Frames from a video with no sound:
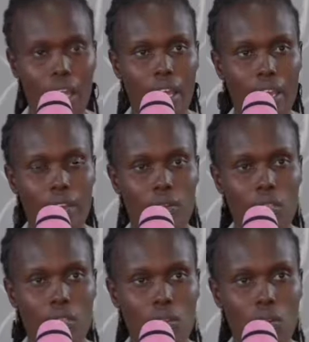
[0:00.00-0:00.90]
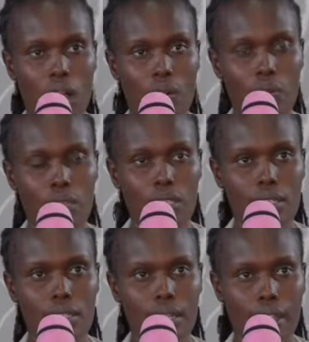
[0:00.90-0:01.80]
And also I would
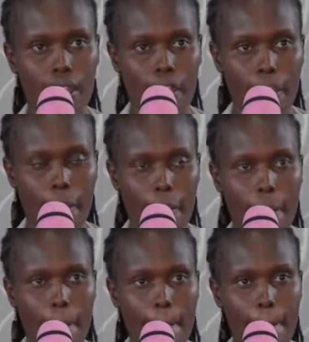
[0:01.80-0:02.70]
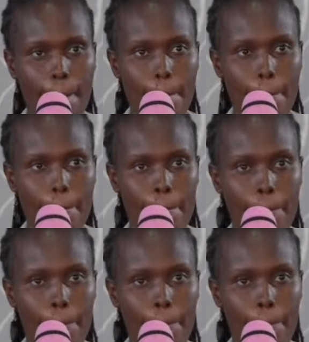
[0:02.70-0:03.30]
say hurt